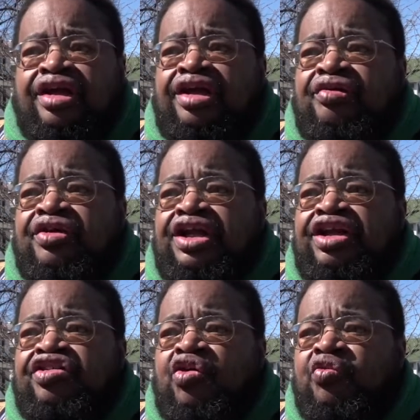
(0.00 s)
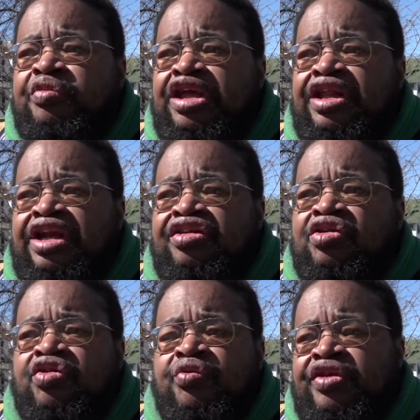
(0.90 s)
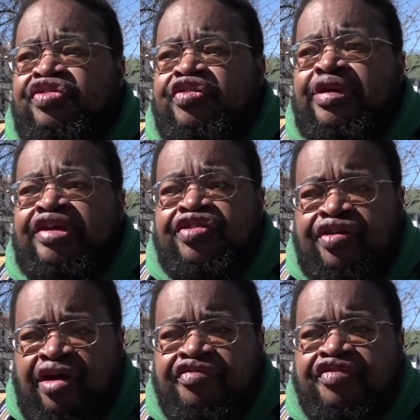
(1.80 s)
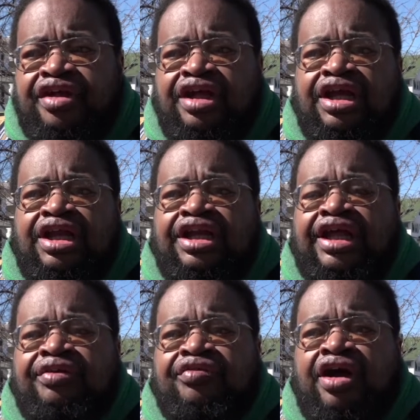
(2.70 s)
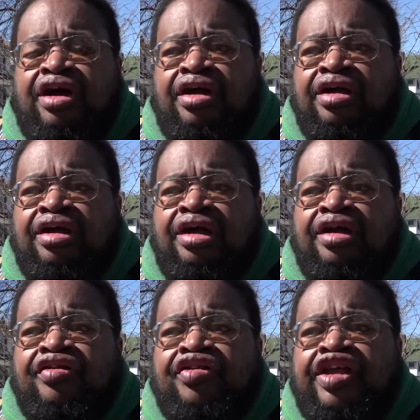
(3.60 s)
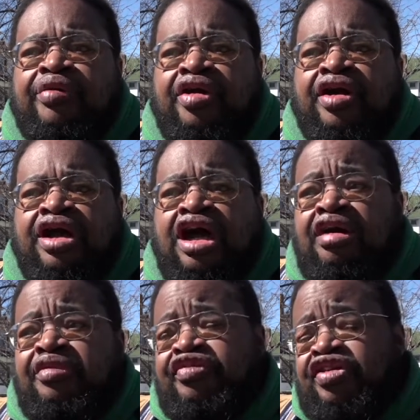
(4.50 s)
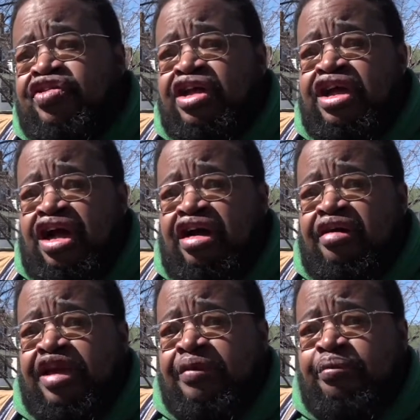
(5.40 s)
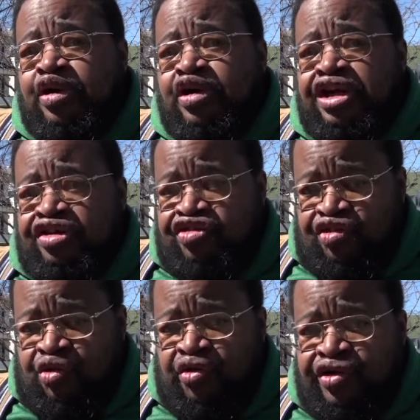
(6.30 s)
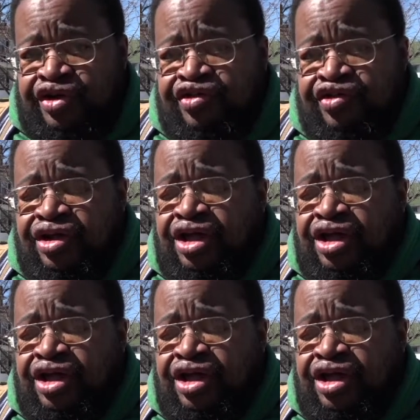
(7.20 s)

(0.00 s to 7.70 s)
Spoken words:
You know, then he told me that, you know, the rest of my stuff, that they were going to eventually come and put it in storage.